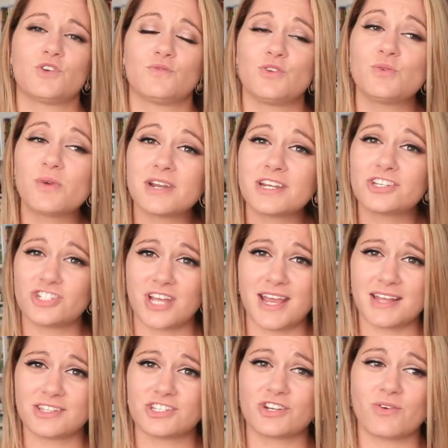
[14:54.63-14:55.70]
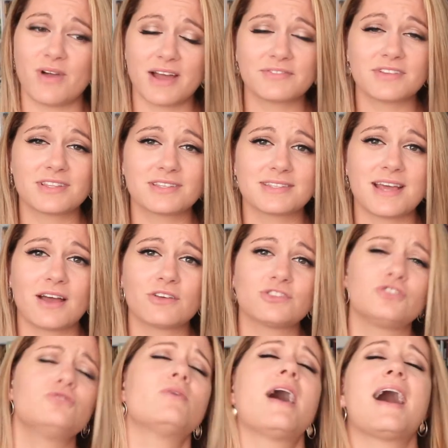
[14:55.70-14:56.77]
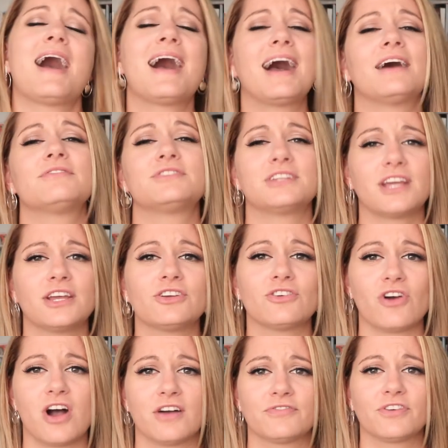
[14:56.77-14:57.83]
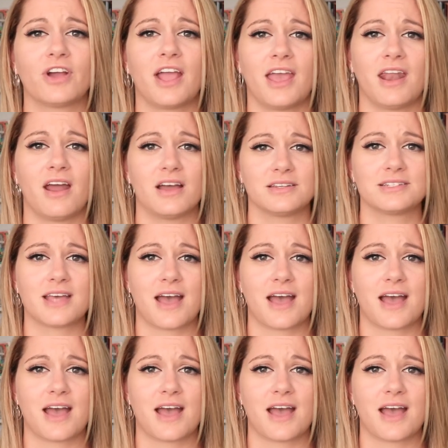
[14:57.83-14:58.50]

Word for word: So if you want a chance to go after this house, you have to get your offer in on